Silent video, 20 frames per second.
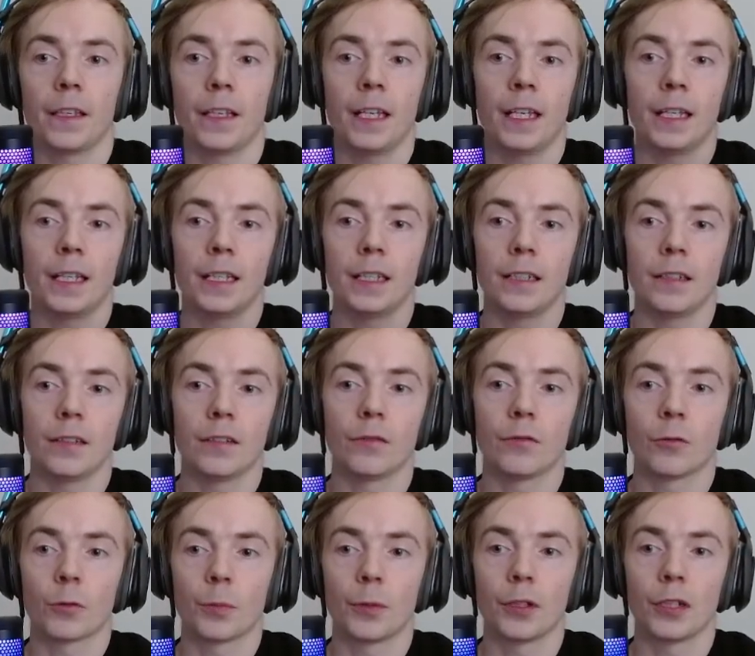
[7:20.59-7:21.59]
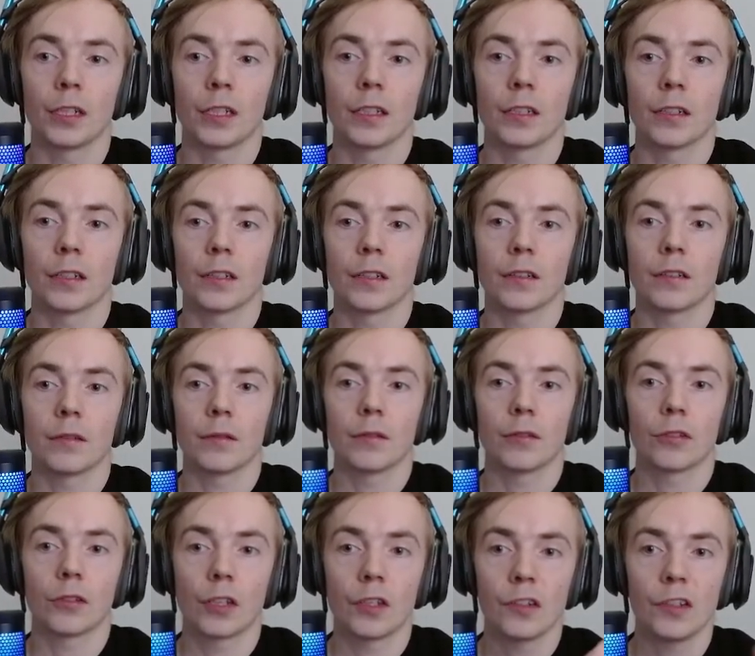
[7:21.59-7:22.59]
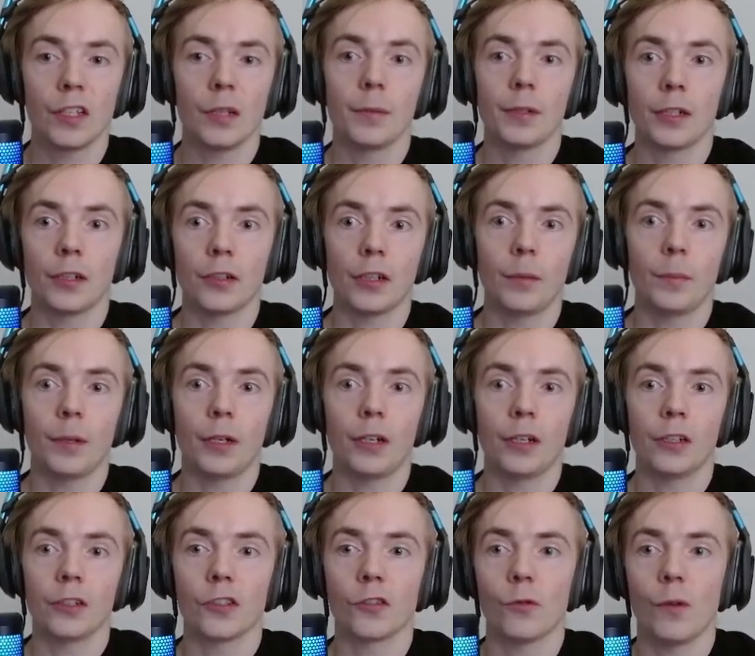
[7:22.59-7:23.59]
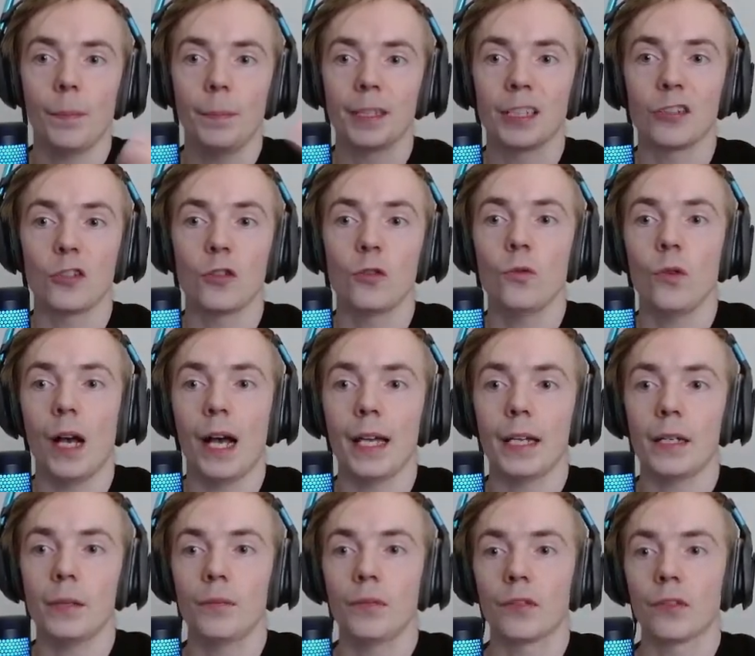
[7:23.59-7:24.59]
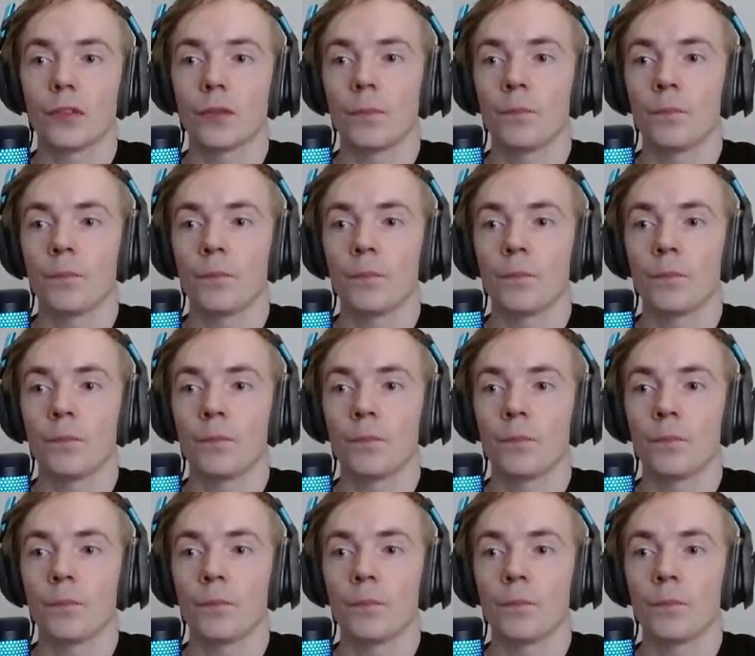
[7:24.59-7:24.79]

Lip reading: and we're putting Concealment on our bar, swapping two items.